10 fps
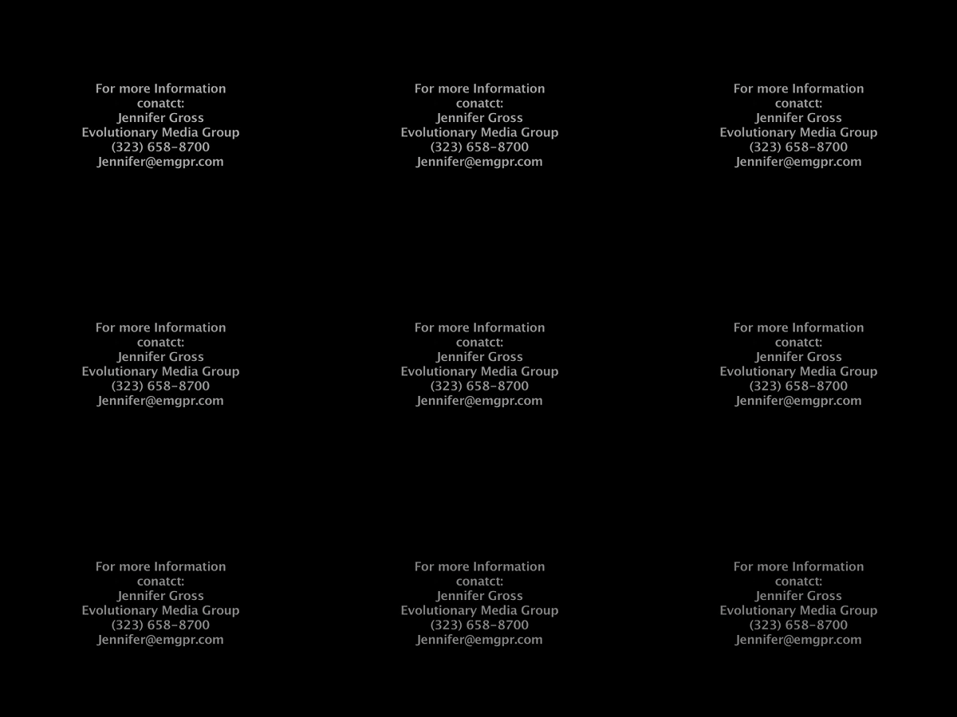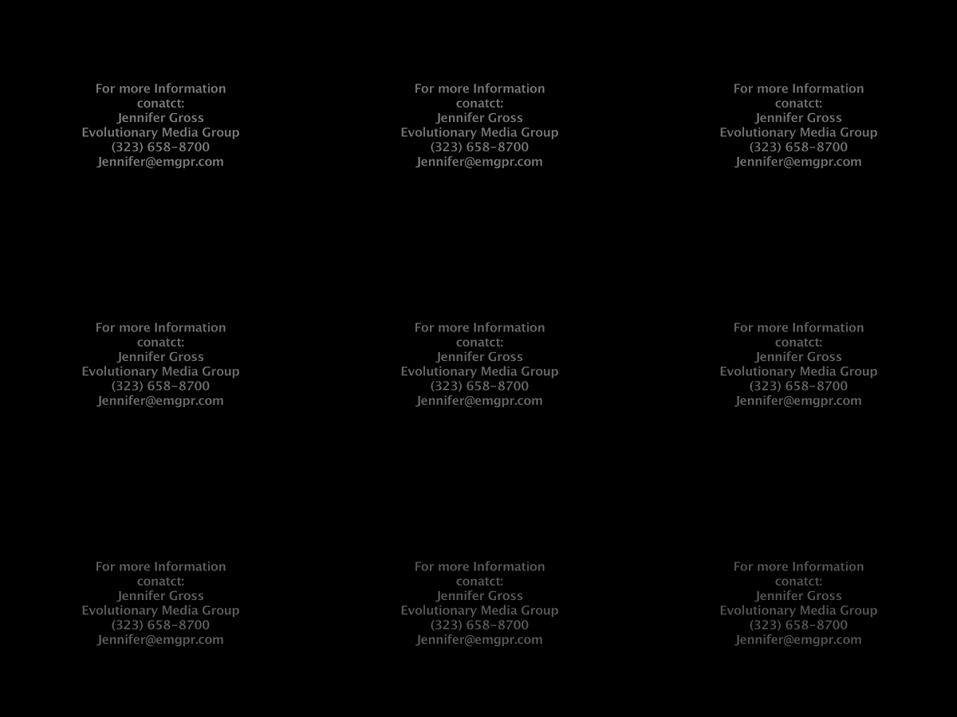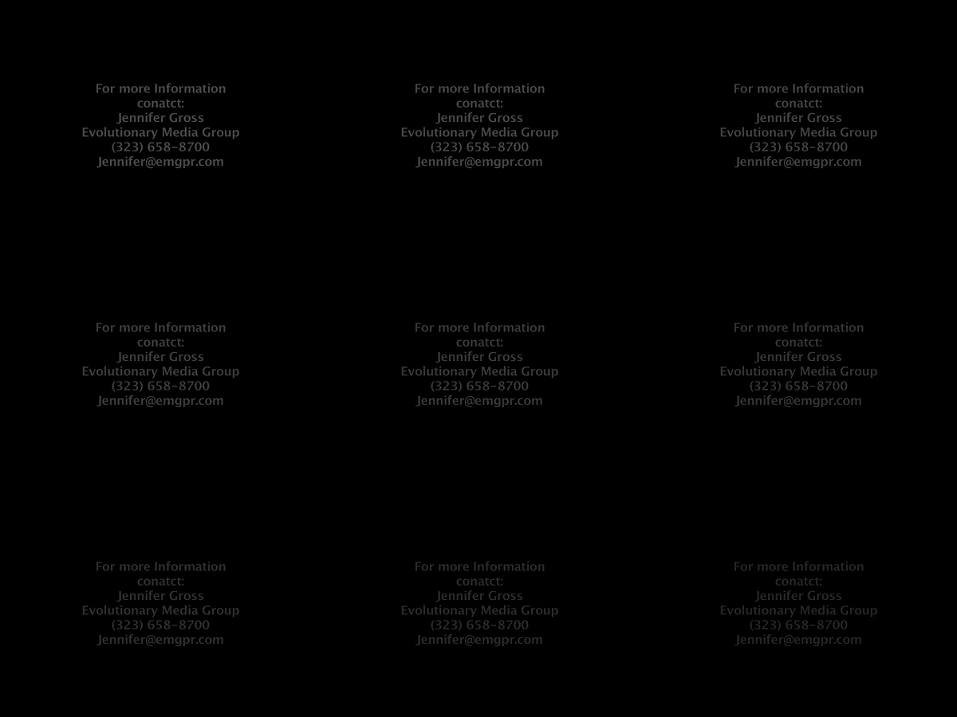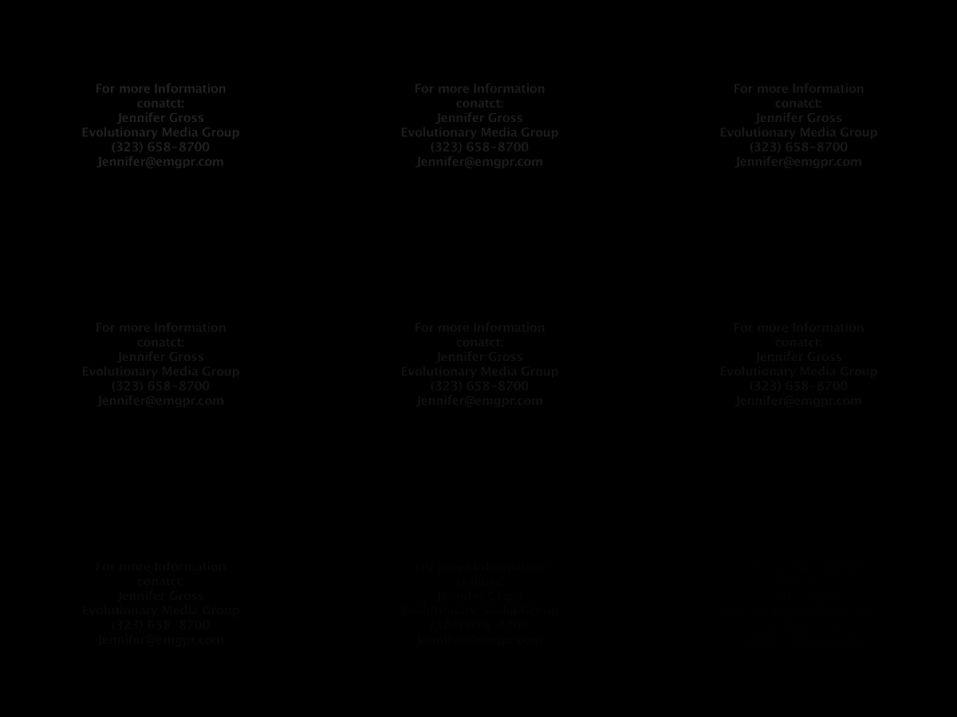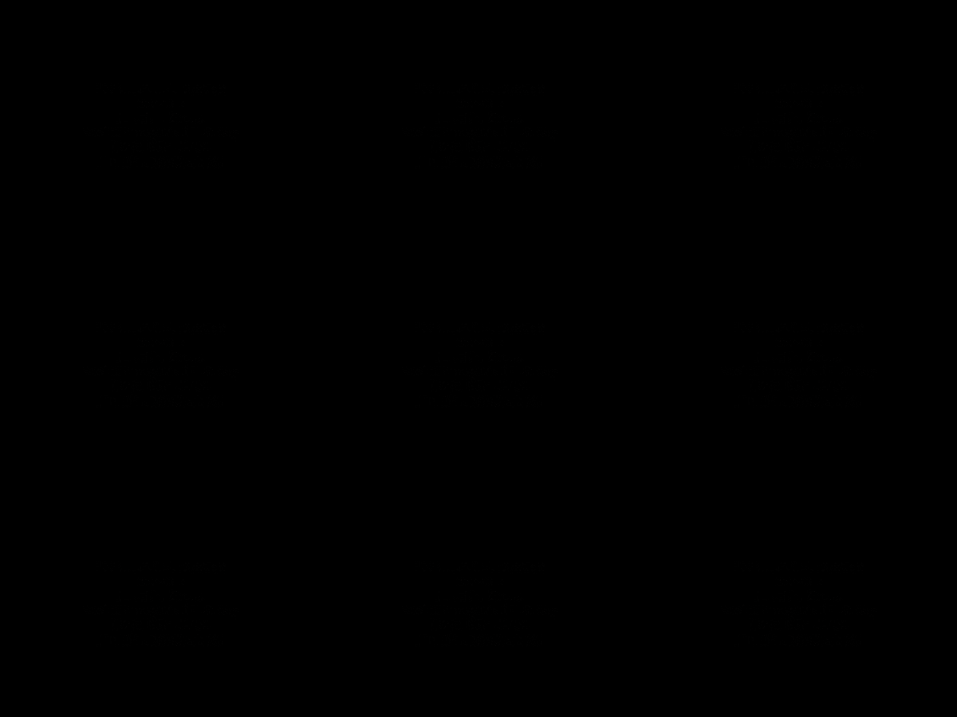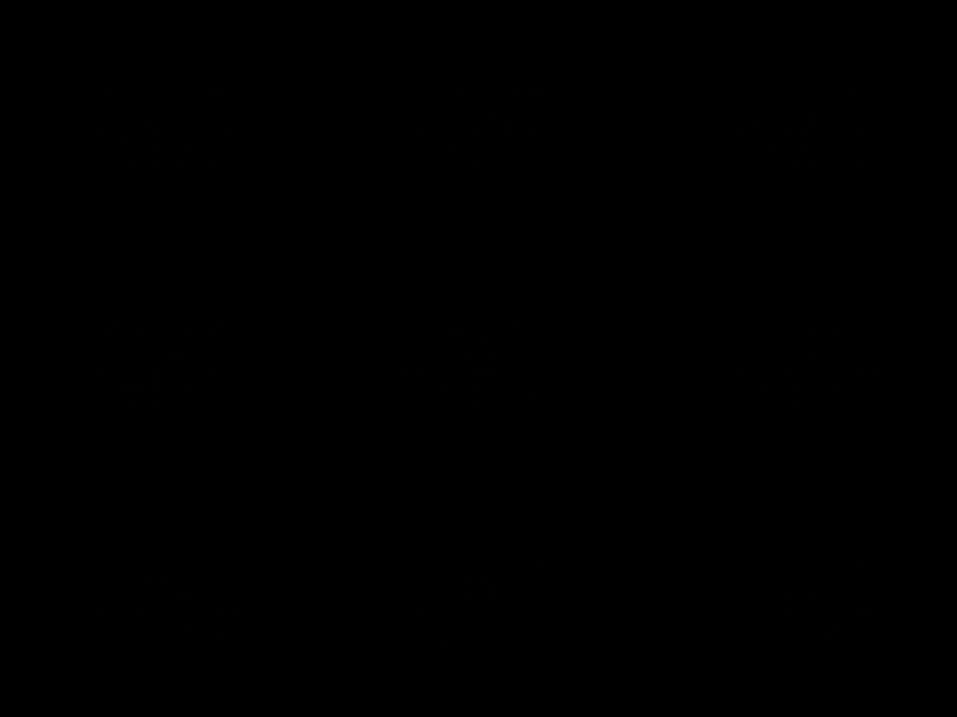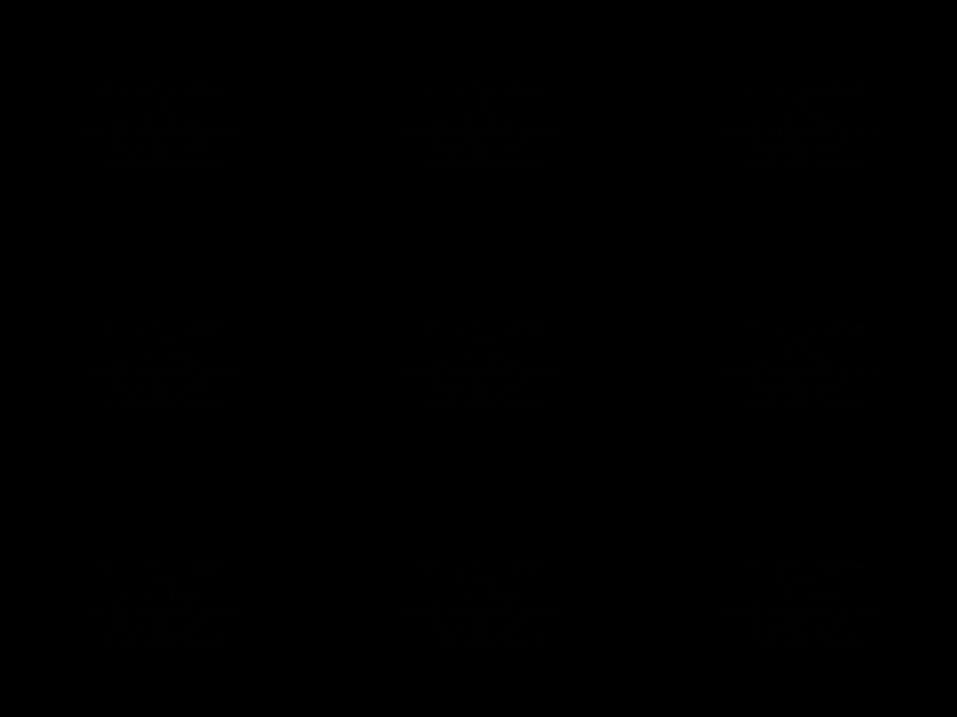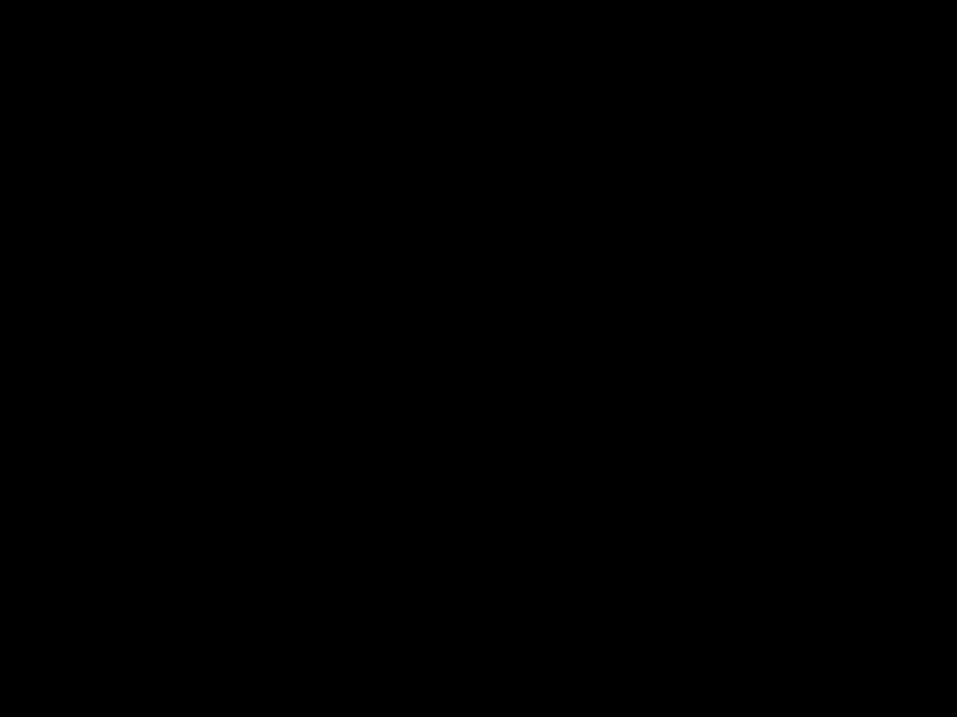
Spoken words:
No face is visible, so there are no lips to read.